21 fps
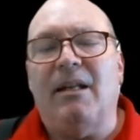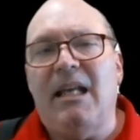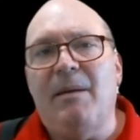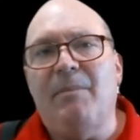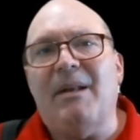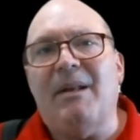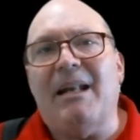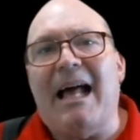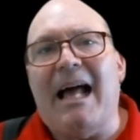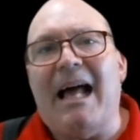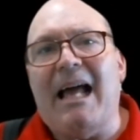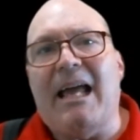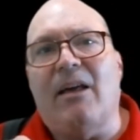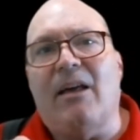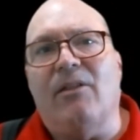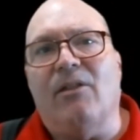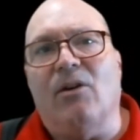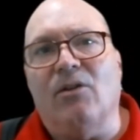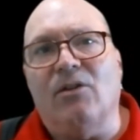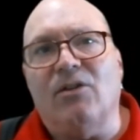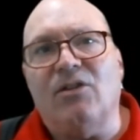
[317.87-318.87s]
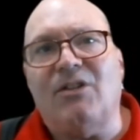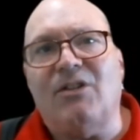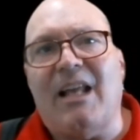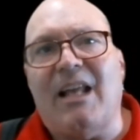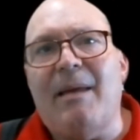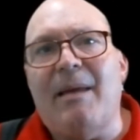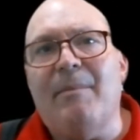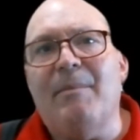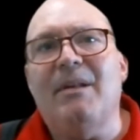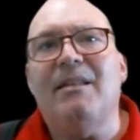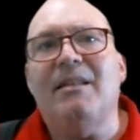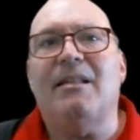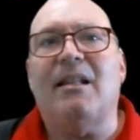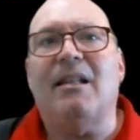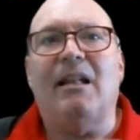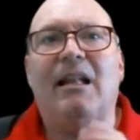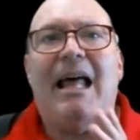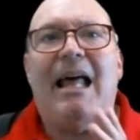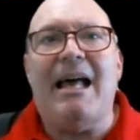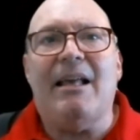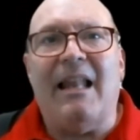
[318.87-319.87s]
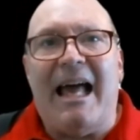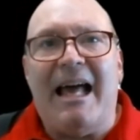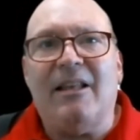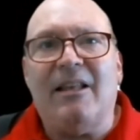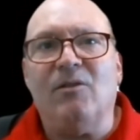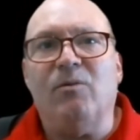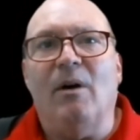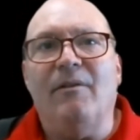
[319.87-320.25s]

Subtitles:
Keep an eye on those statements, the last